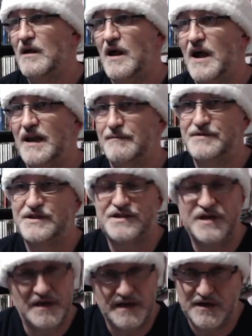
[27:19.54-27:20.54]
And I'm
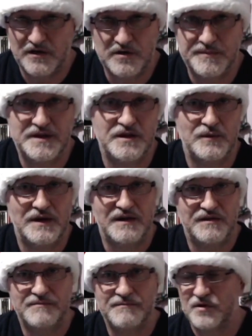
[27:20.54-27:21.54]
certainly not going to be doing
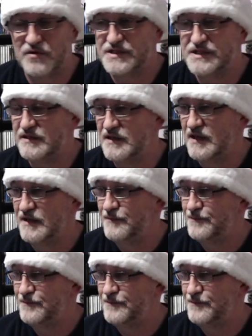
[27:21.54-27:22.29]
anything Boxing Day.